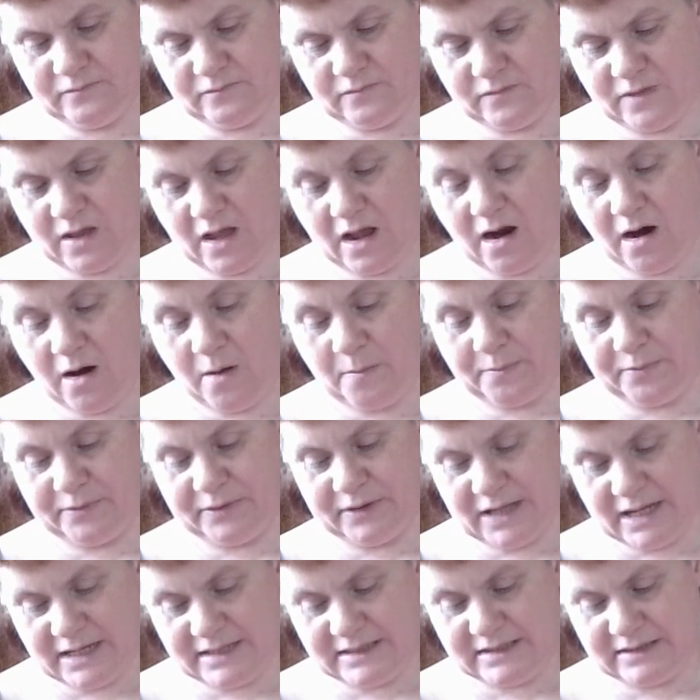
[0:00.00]
they are
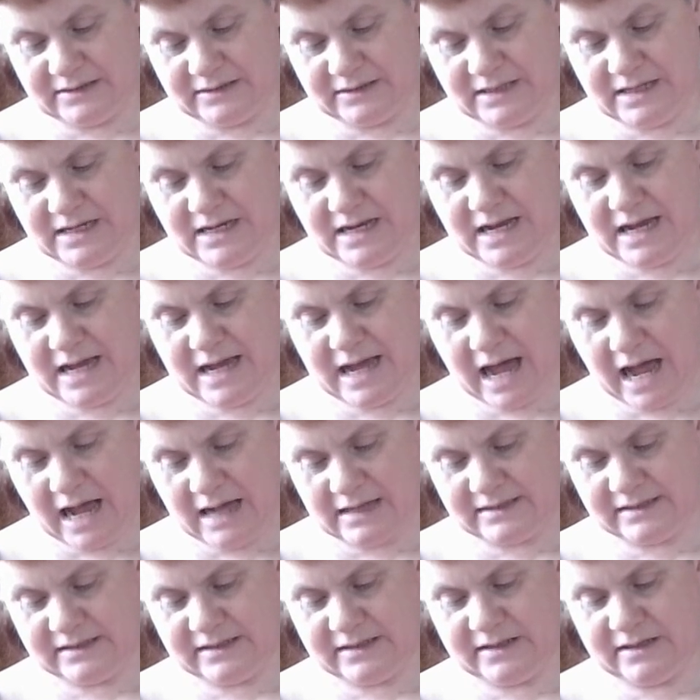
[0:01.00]
pleasantly
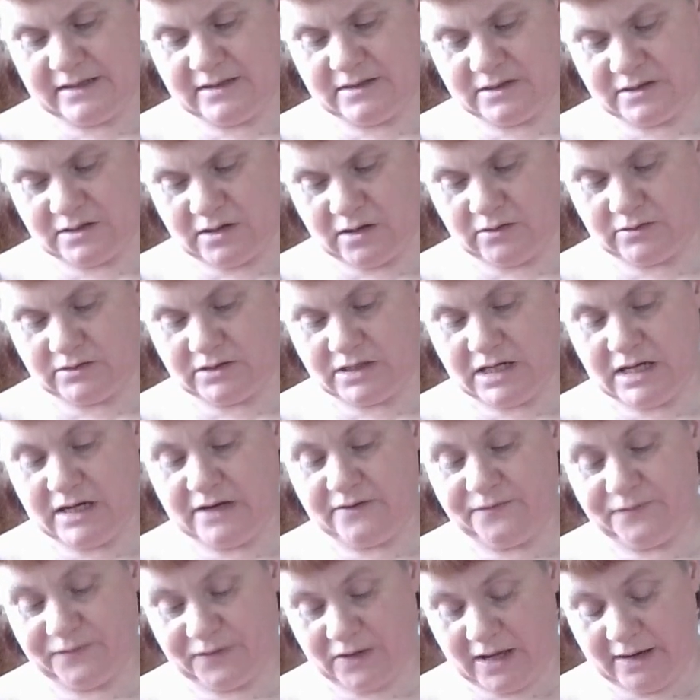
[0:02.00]
acid and salty
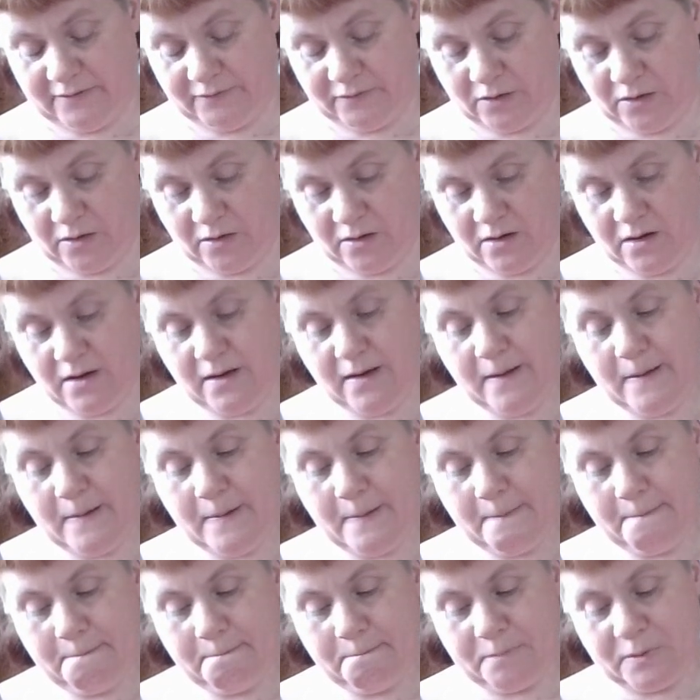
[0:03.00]
in flavor
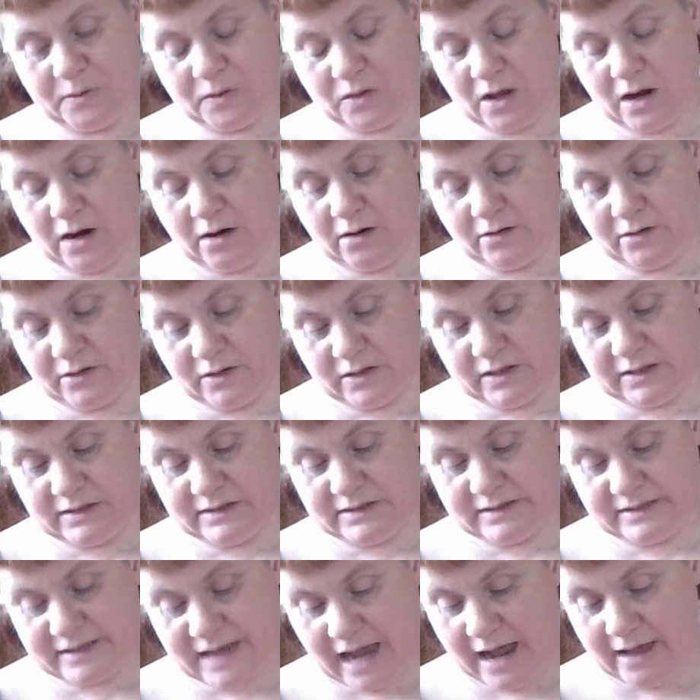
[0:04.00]
but they are good in
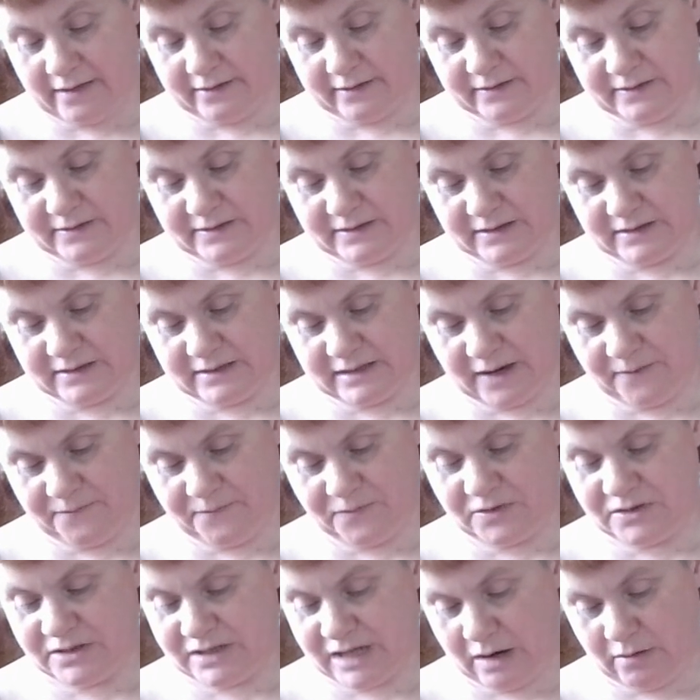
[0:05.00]
salads except
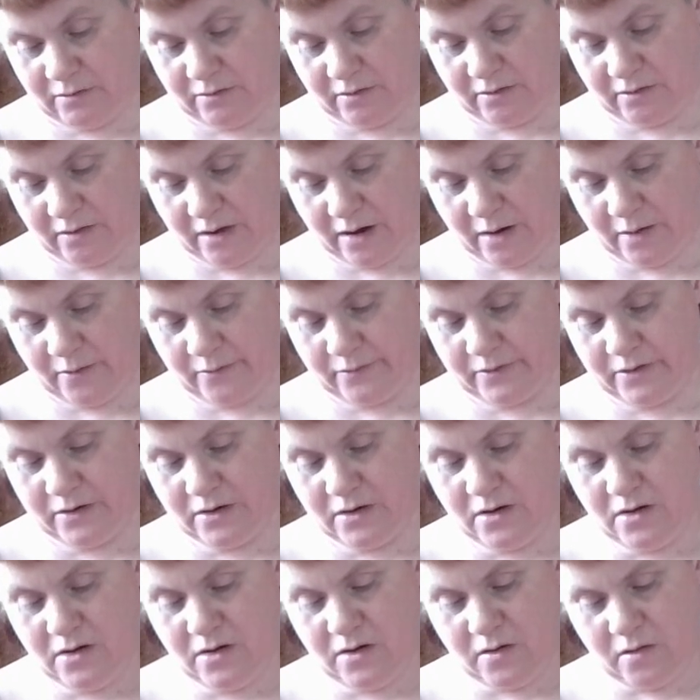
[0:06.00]
for sauerkraut,
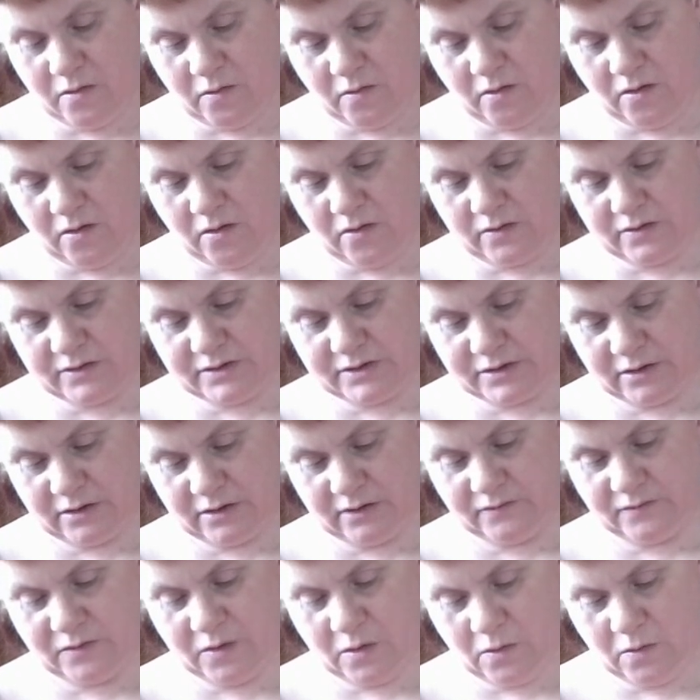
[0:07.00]
or
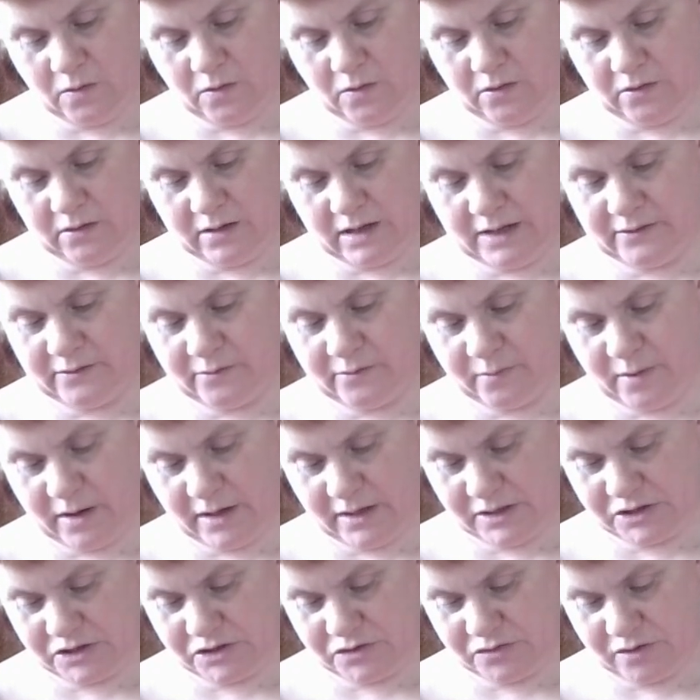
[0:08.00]
served whole on the
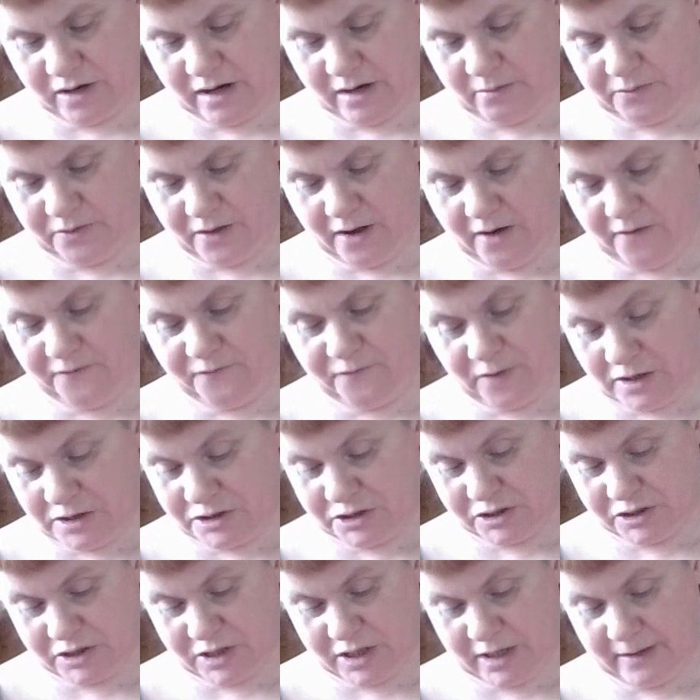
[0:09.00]
relish tray without
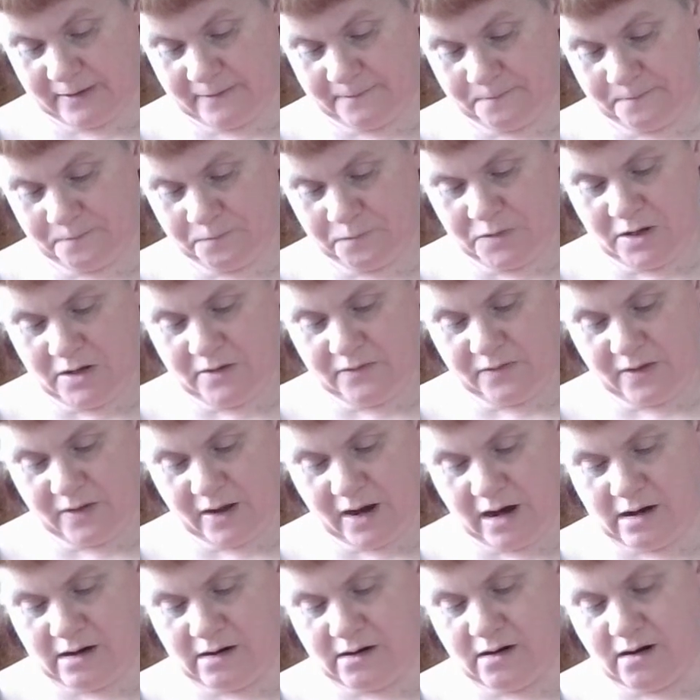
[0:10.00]
freshening. They
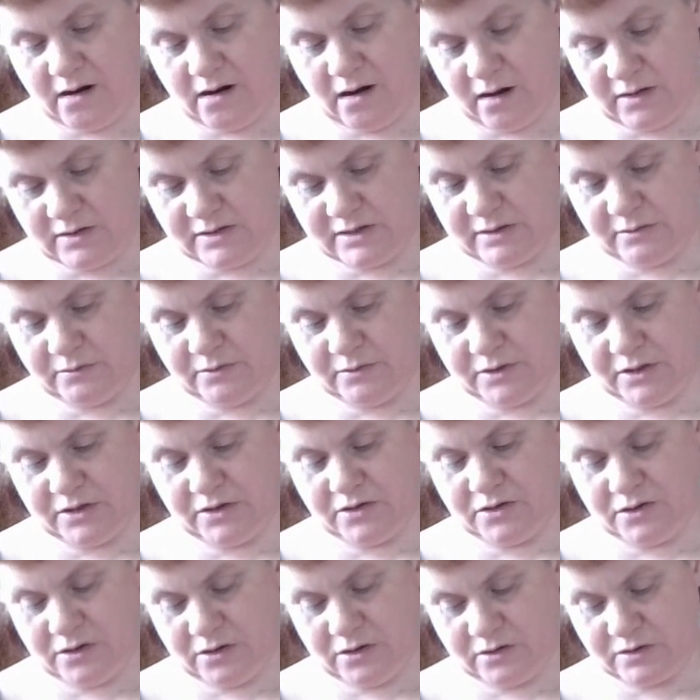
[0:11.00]
are also
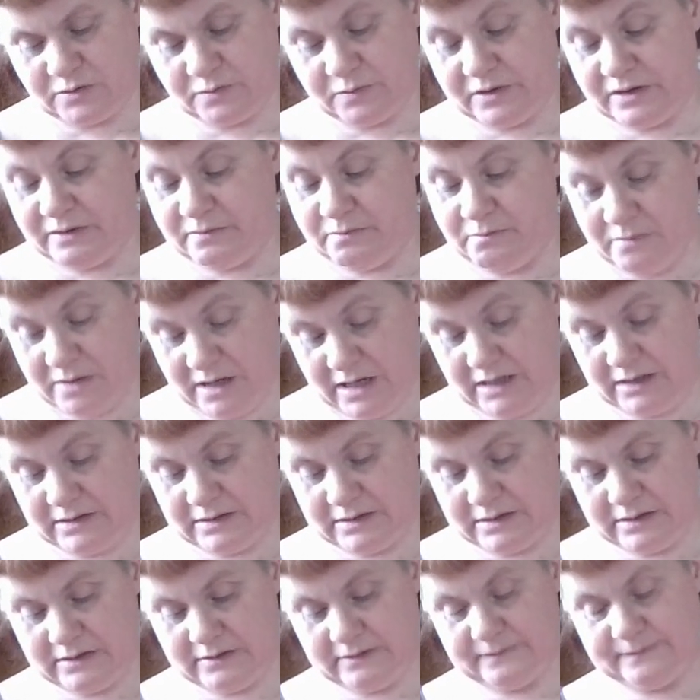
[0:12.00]
good cooked with
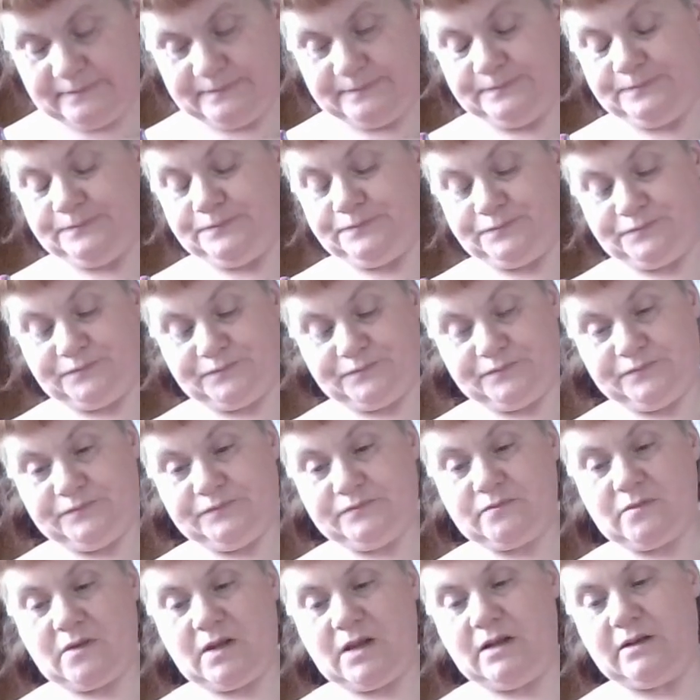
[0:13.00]
meat.
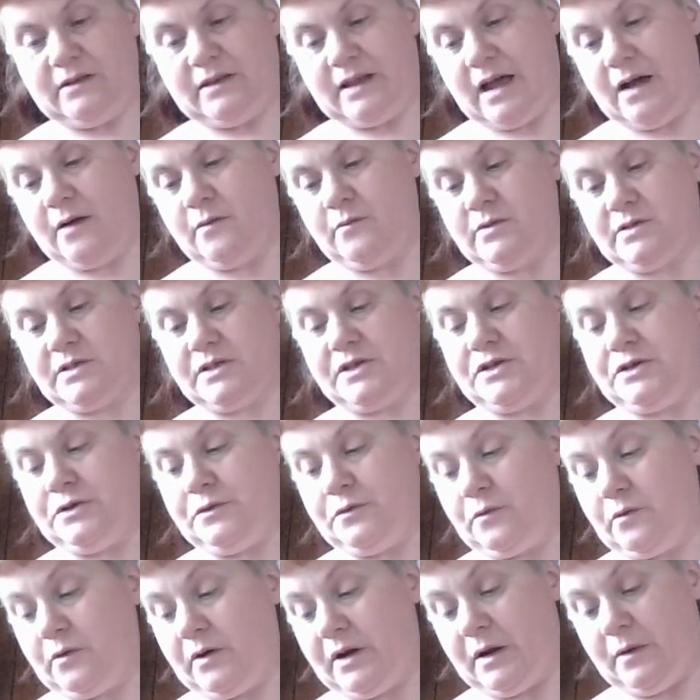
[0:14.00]
And that was
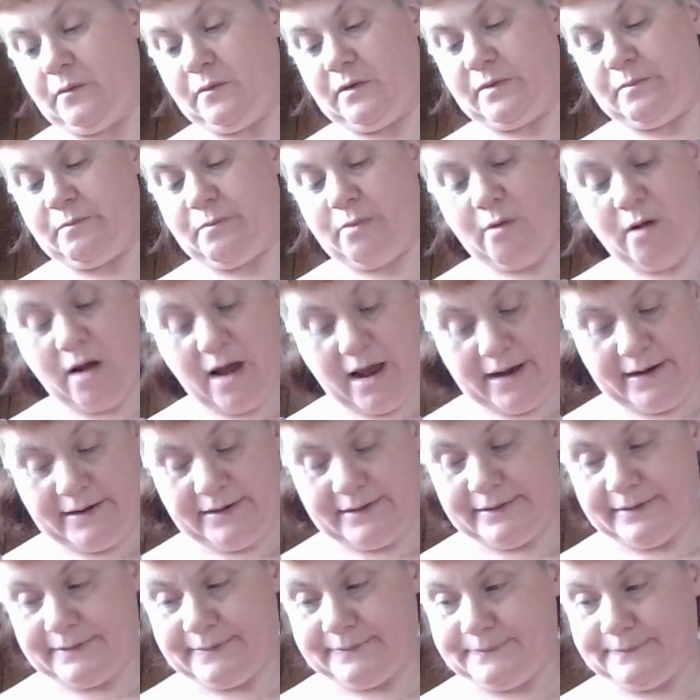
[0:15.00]
curing with brine.